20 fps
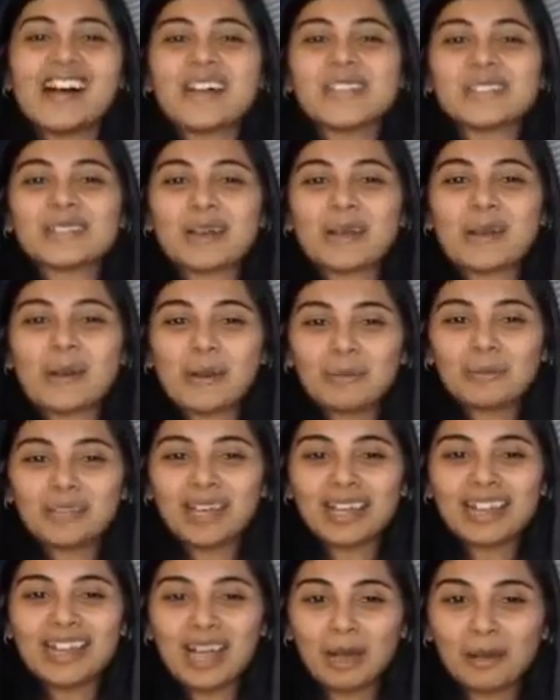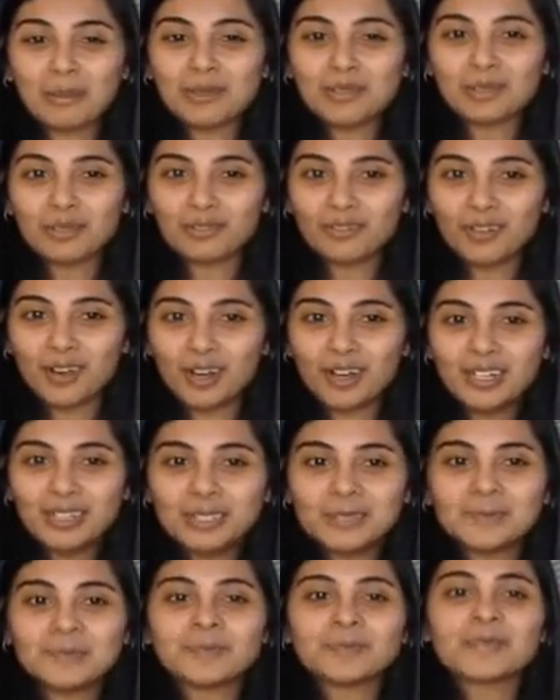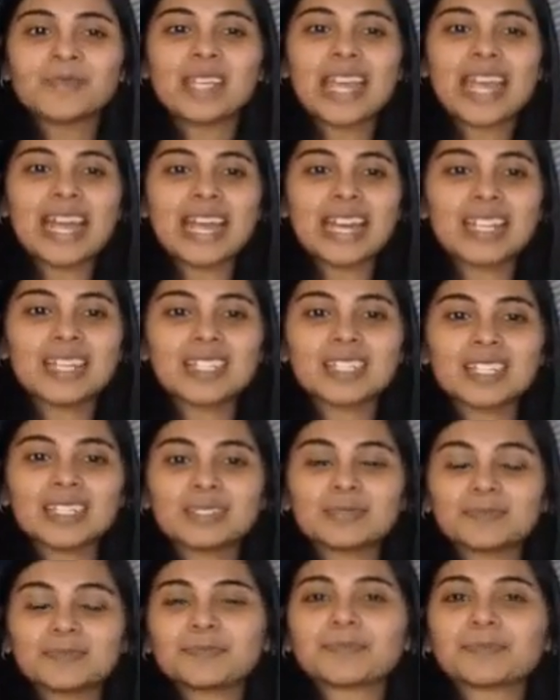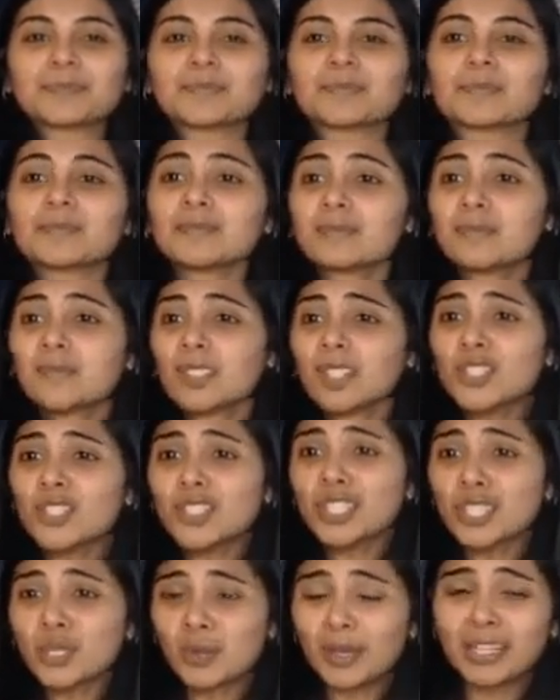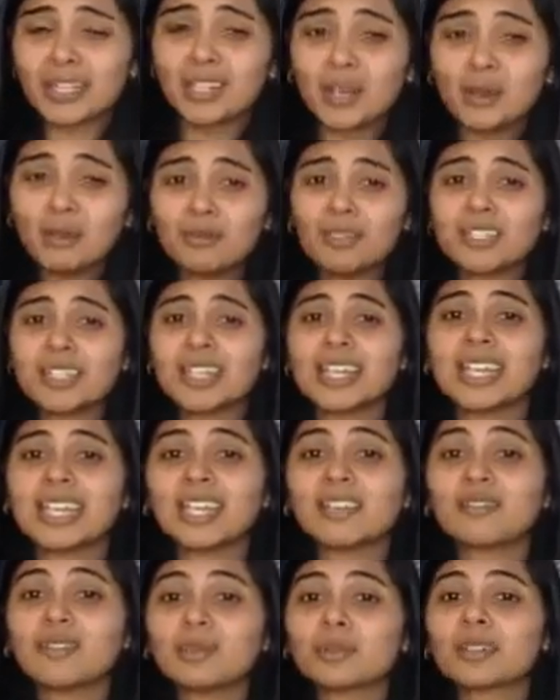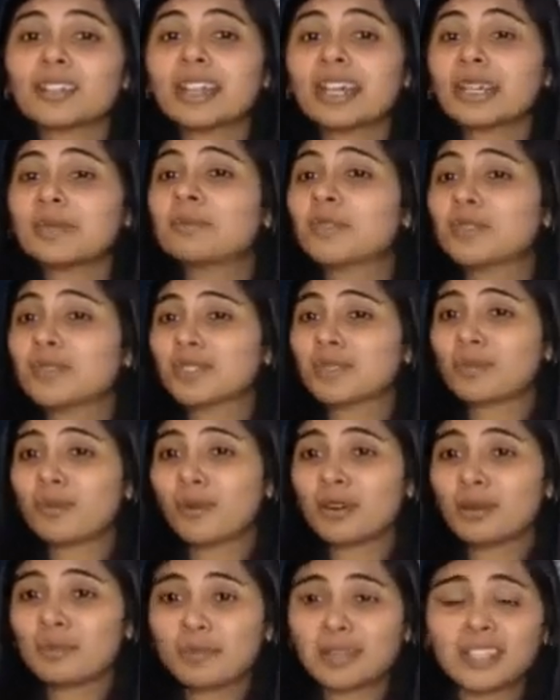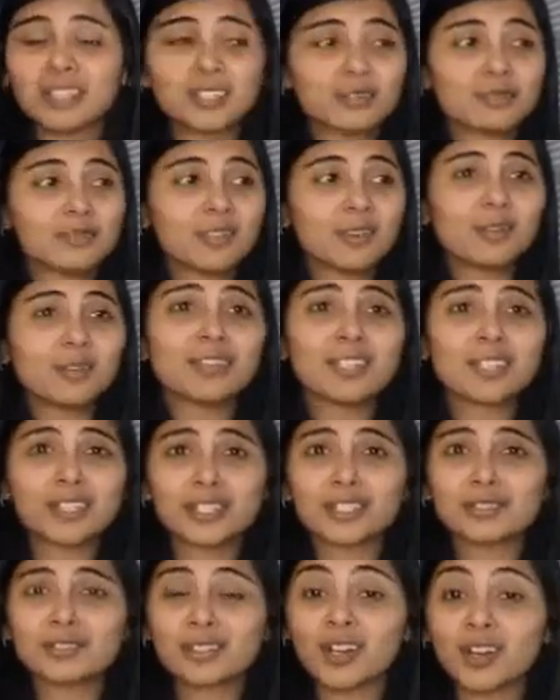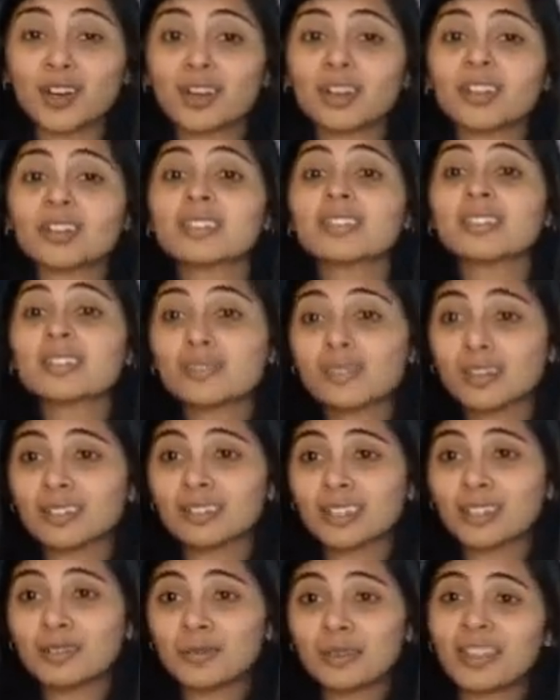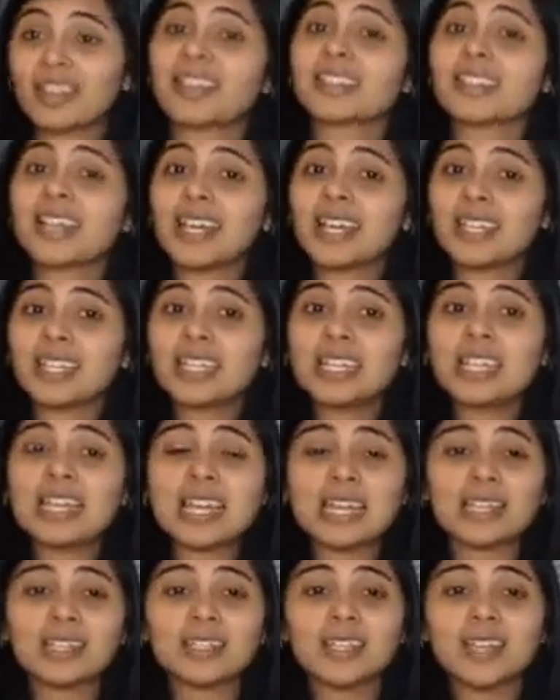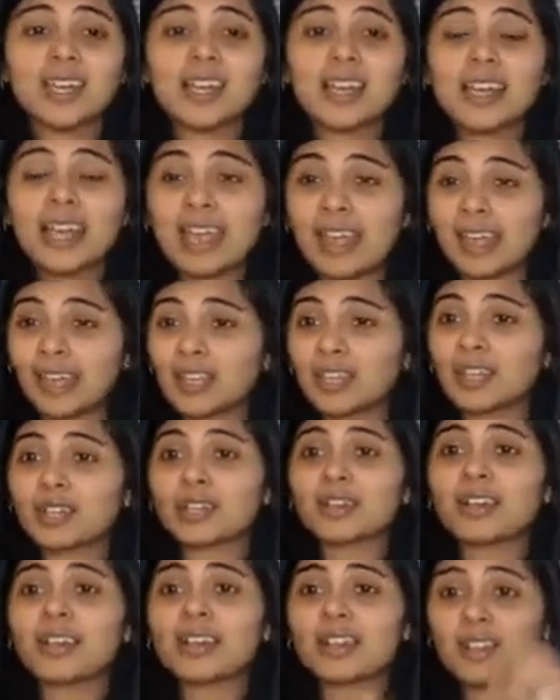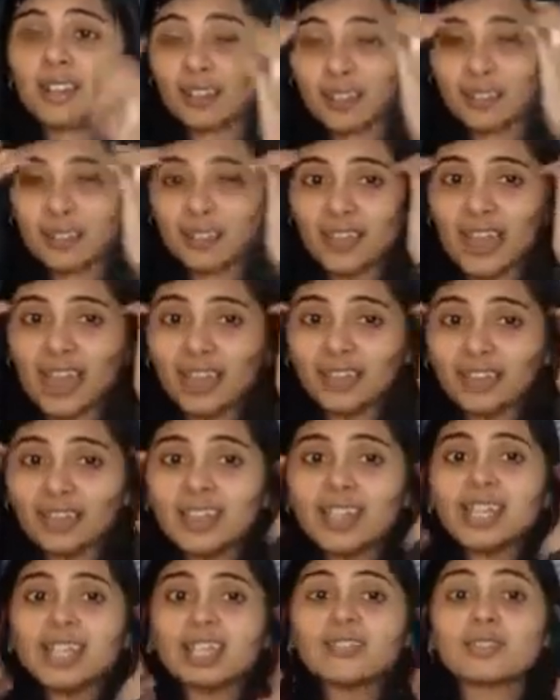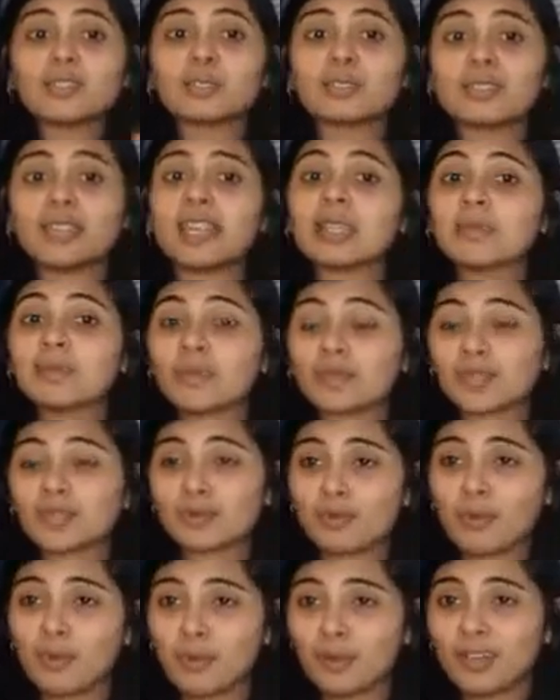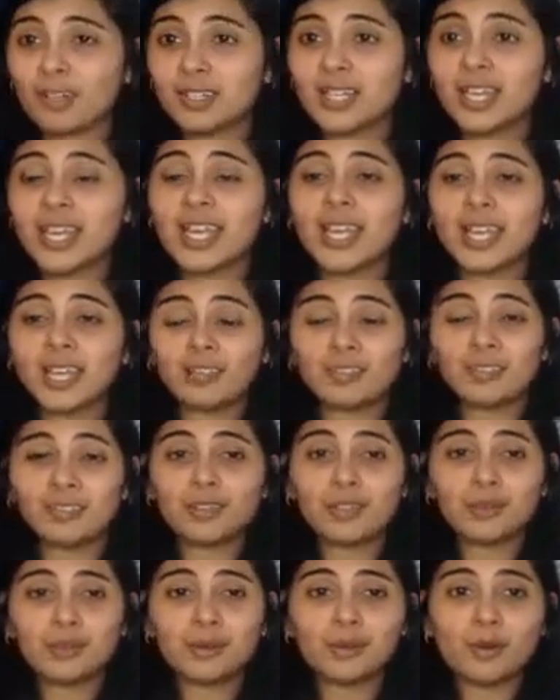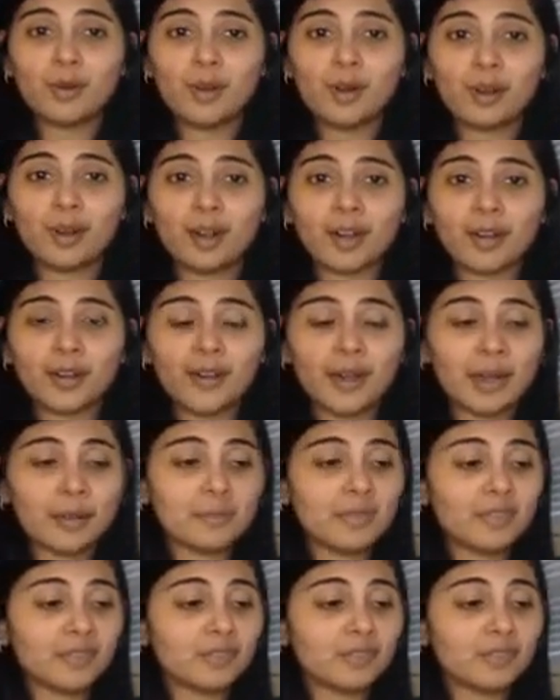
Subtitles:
So I hope that helps so far. And just a quick note, if you would like more support because you know that children are struggling with anxiety and anger and all of that, if you'd like more support, if you are,